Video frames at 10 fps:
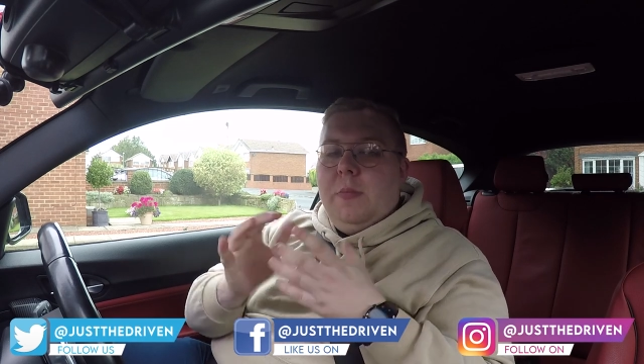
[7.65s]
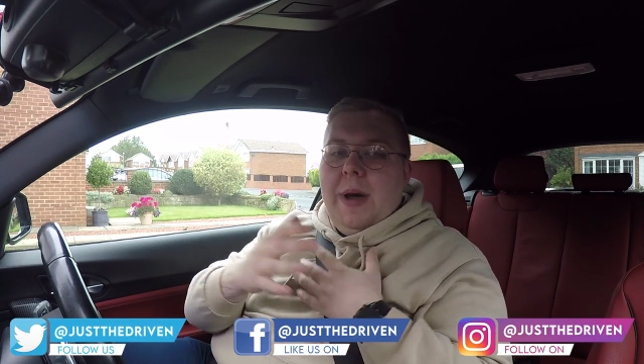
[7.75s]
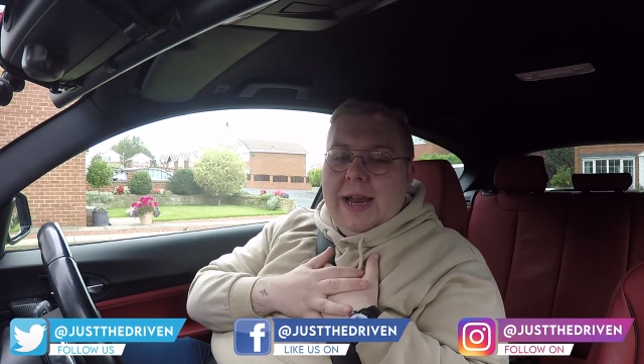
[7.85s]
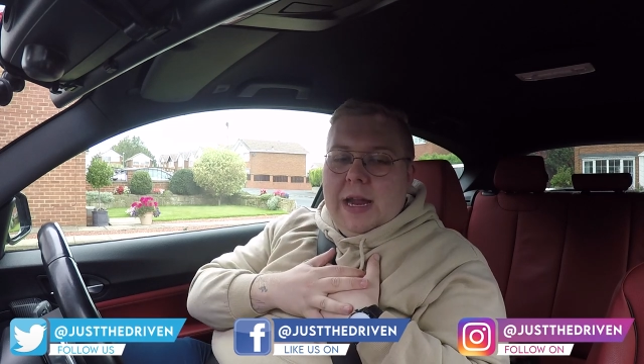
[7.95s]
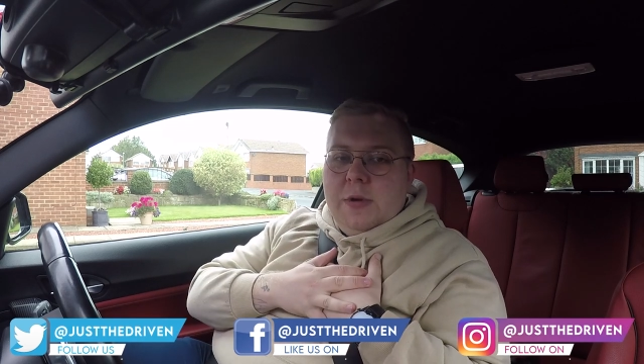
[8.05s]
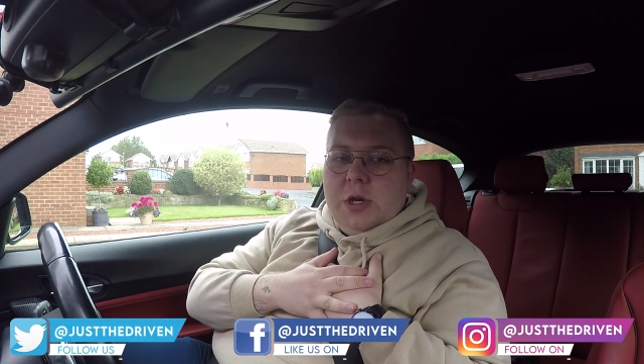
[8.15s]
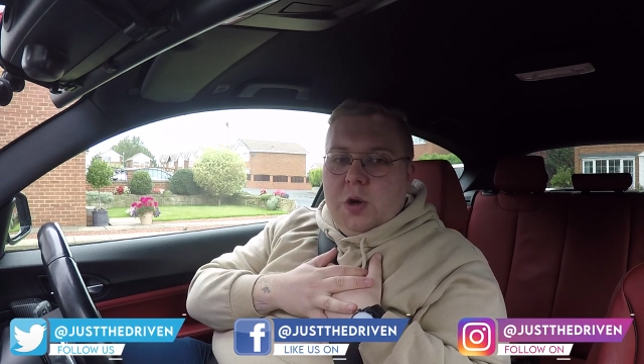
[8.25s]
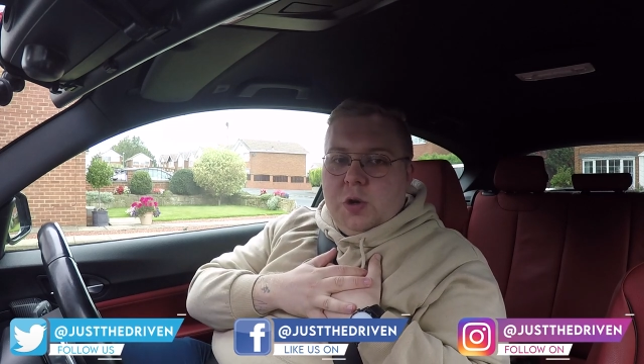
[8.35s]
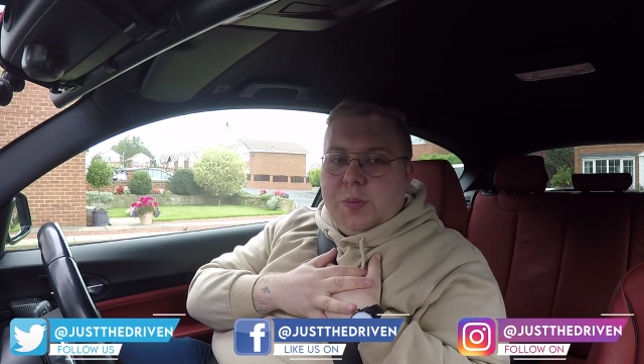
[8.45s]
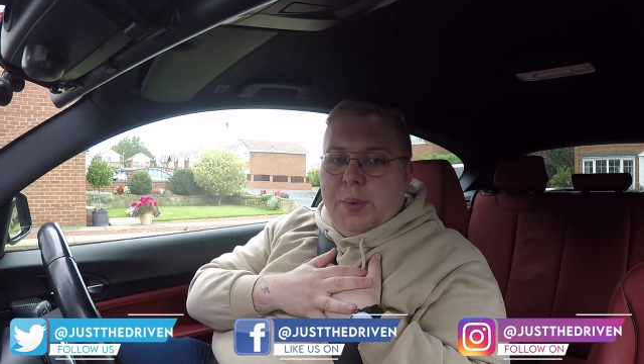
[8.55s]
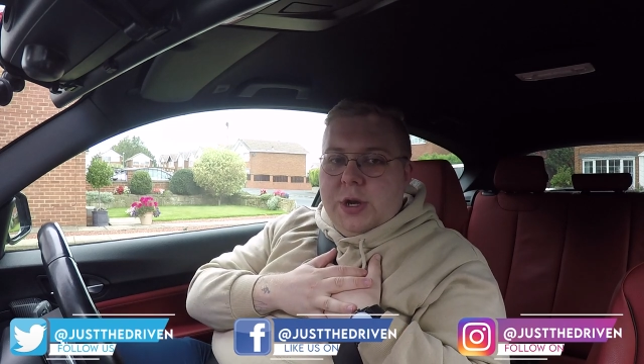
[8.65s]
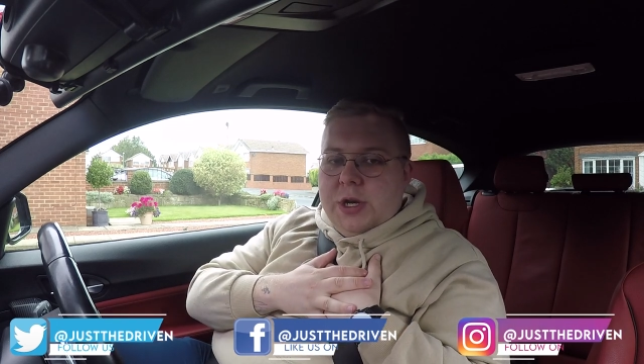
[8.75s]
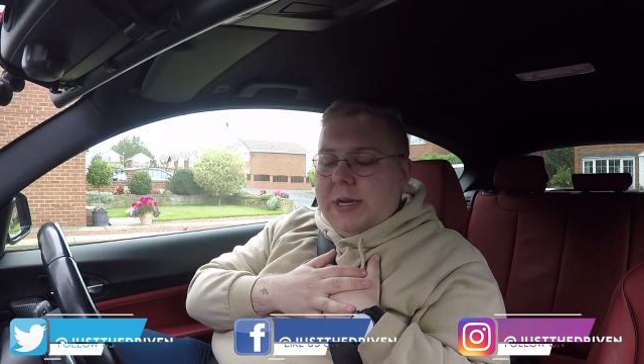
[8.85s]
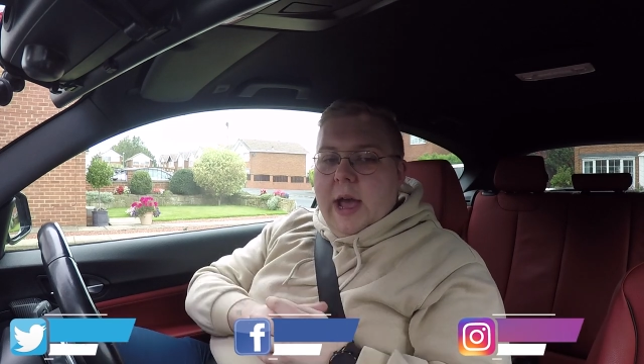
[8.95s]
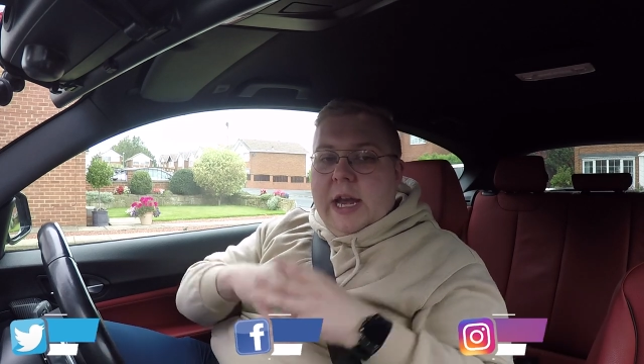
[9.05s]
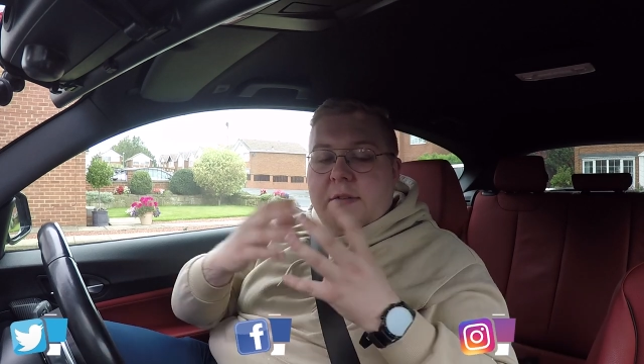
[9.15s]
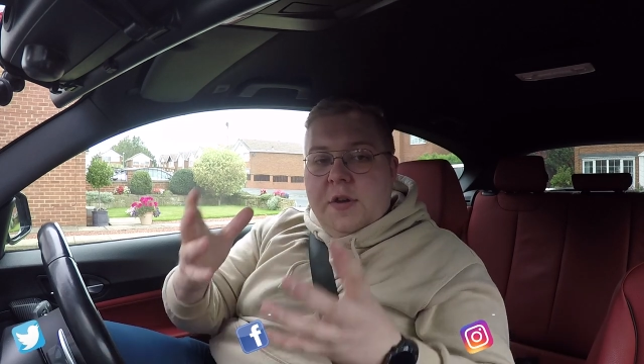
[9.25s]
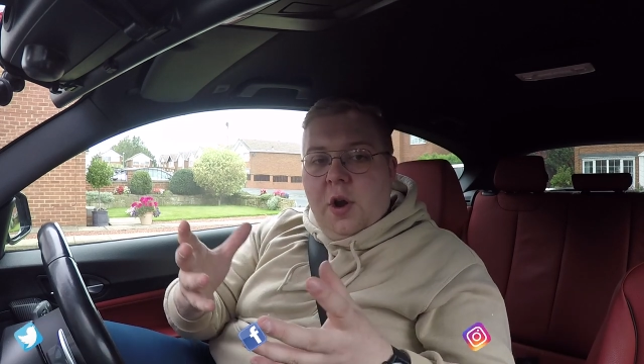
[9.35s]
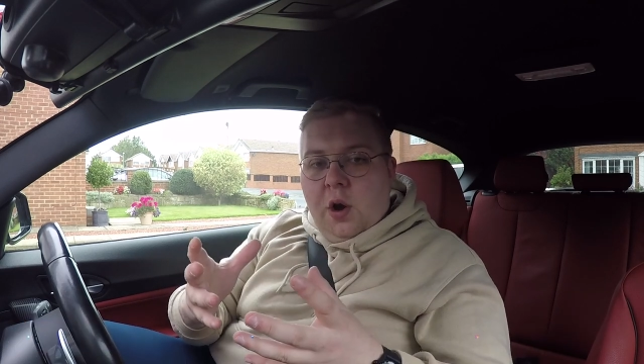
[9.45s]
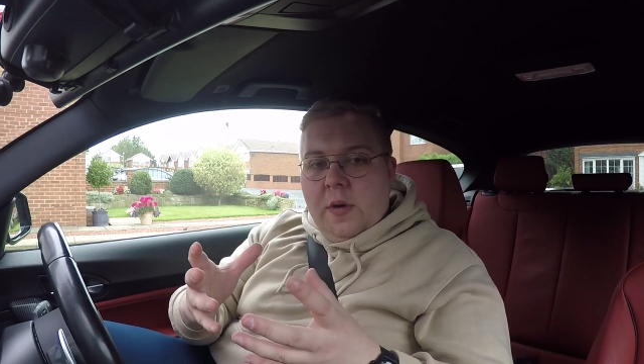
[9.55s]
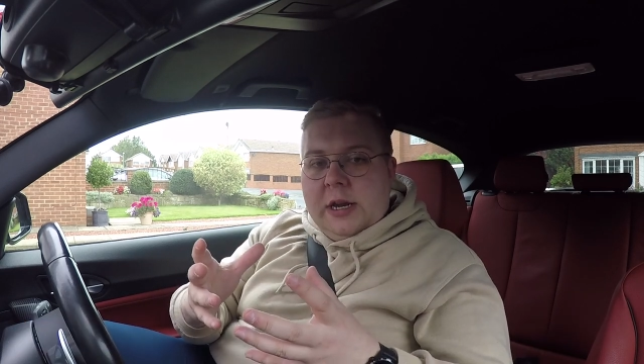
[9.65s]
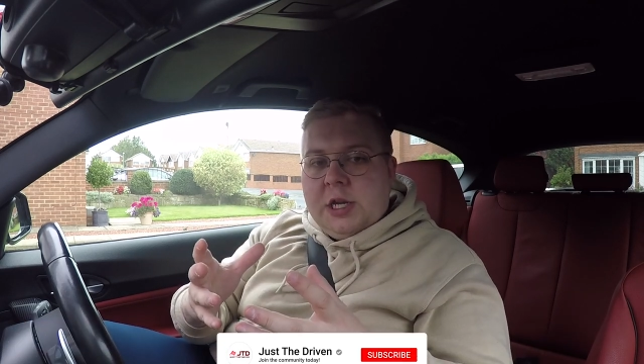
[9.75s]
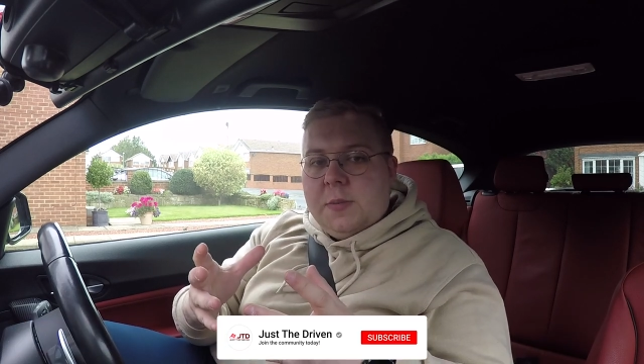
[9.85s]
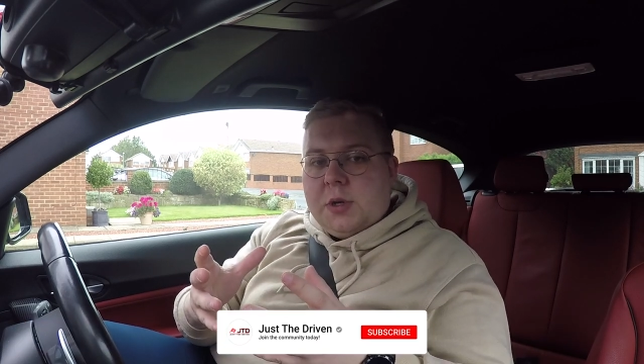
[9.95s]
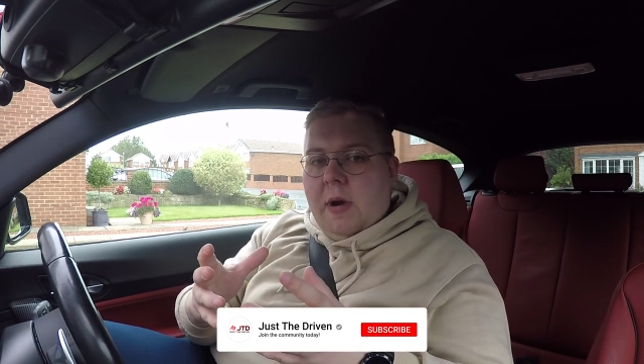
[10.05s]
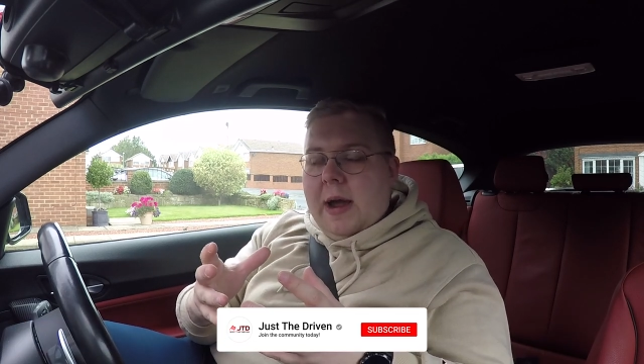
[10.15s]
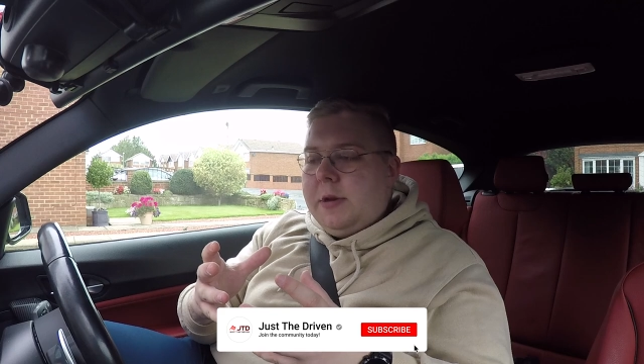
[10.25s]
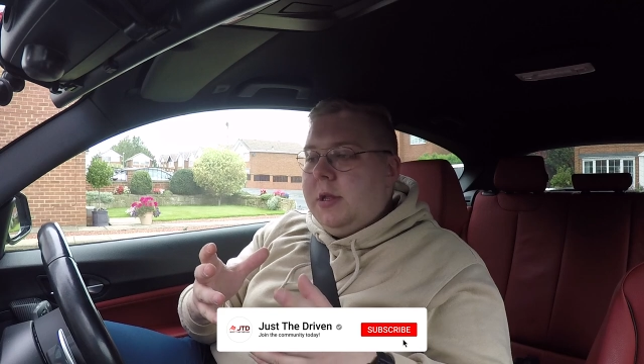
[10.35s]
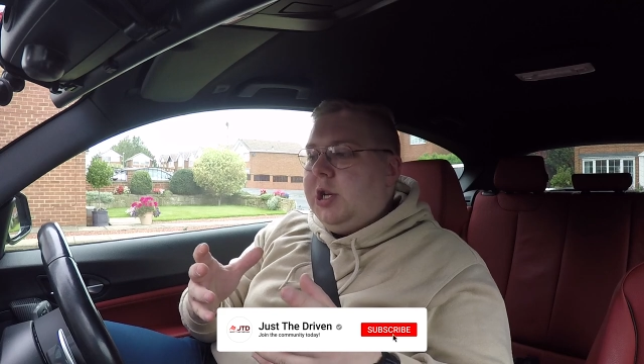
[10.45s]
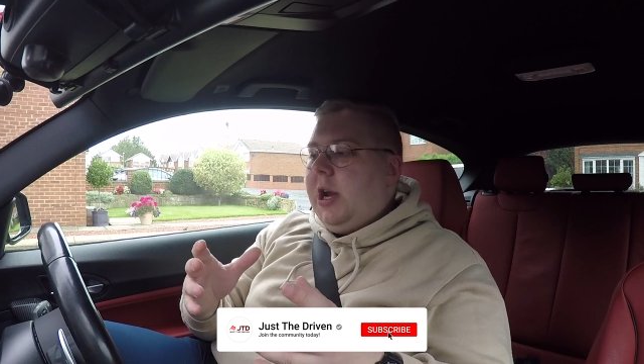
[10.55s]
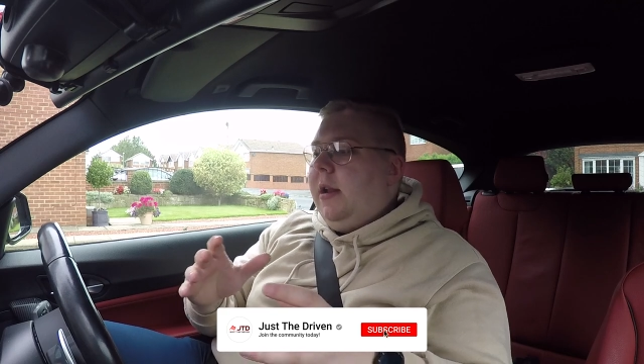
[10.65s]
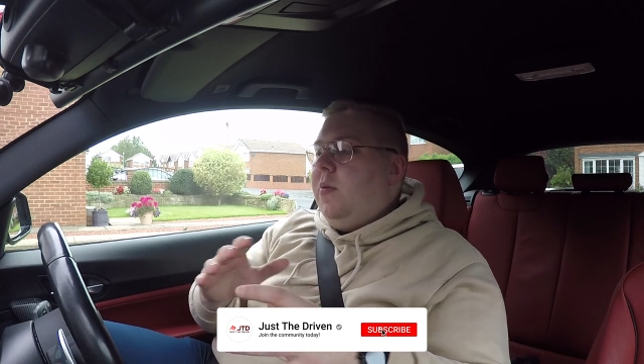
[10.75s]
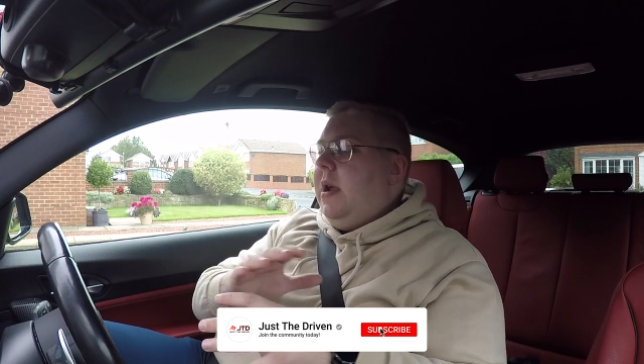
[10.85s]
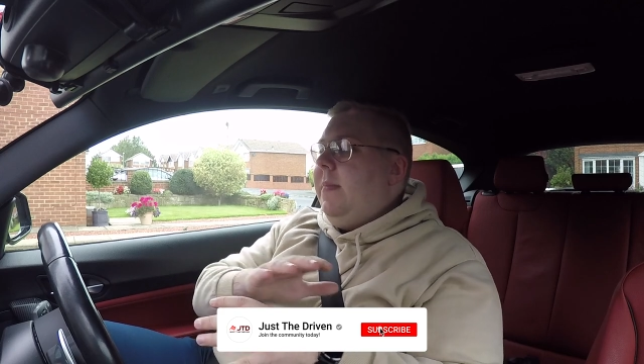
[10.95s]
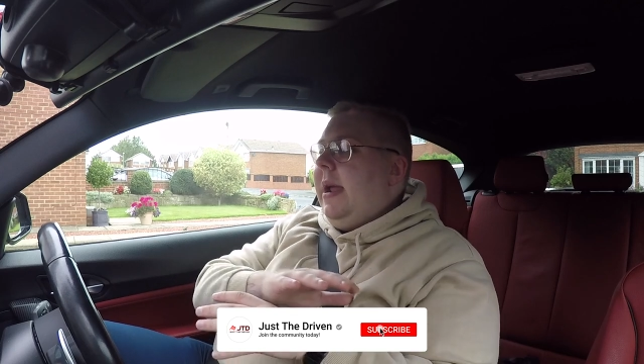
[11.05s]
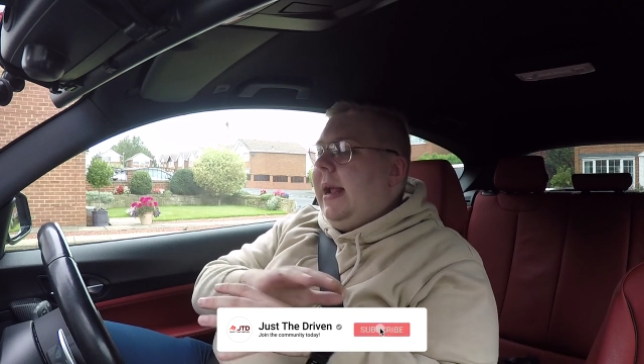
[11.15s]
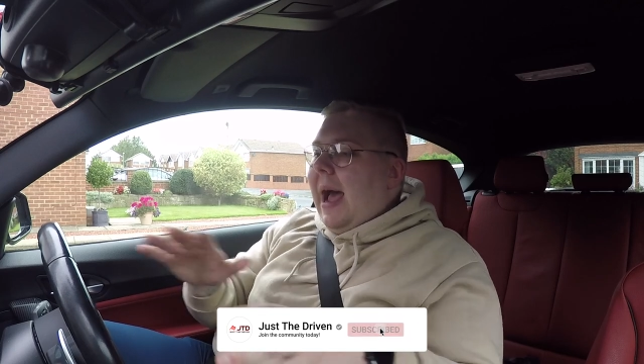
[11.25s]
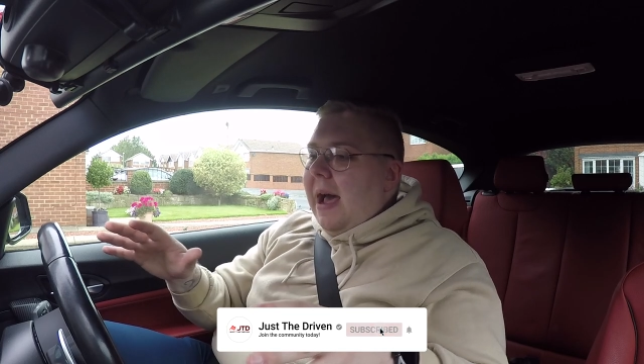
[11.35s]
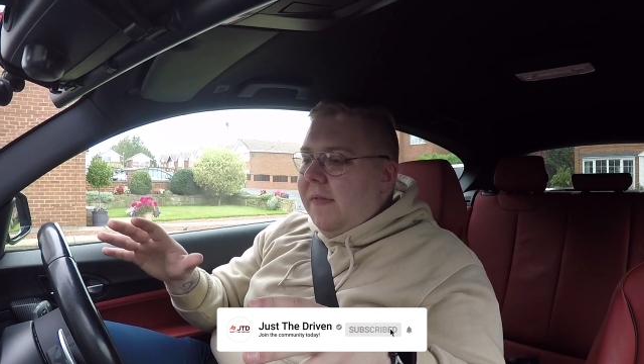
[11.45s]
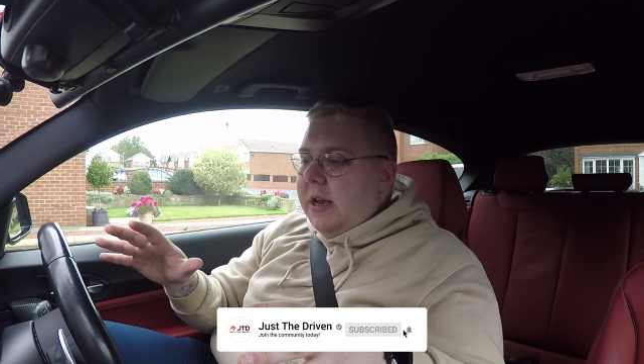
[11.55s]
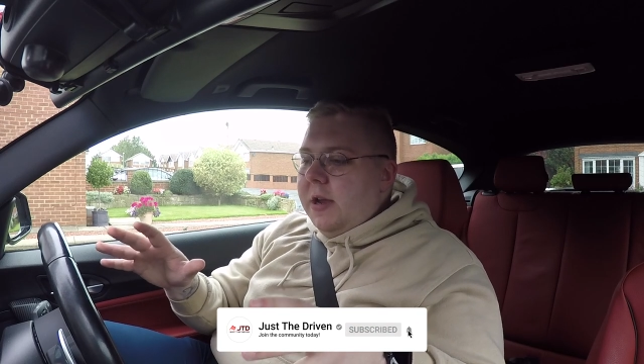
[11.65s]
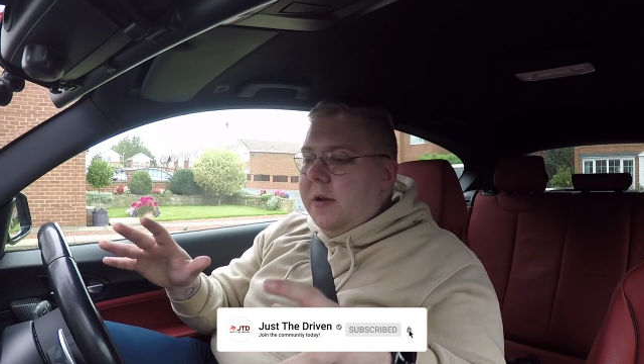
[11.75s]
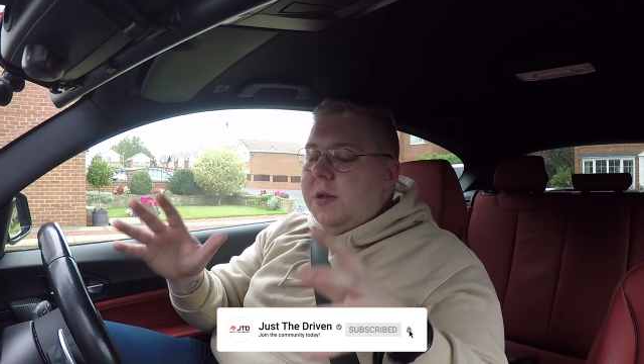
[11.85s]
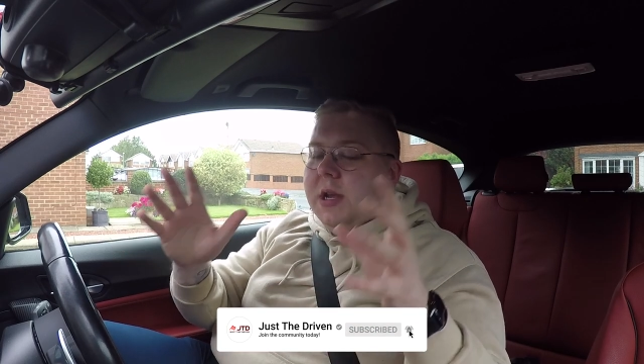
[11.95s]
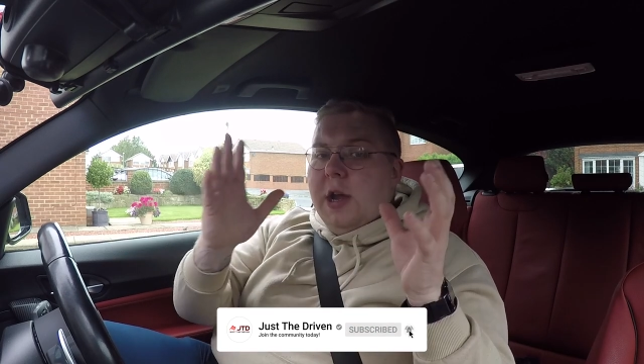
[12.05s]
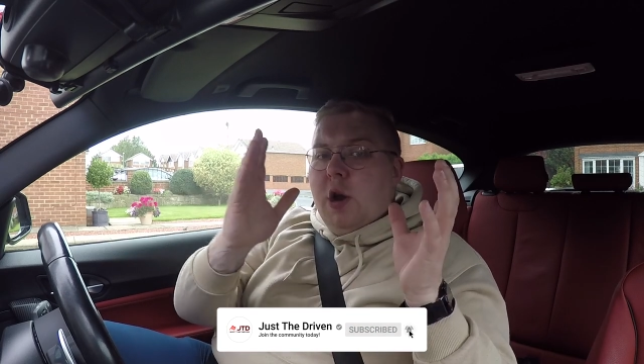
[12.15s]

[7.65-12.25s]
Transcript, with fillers: My name is Josh Bridges and if you're not already subscribed to the channel we make car videos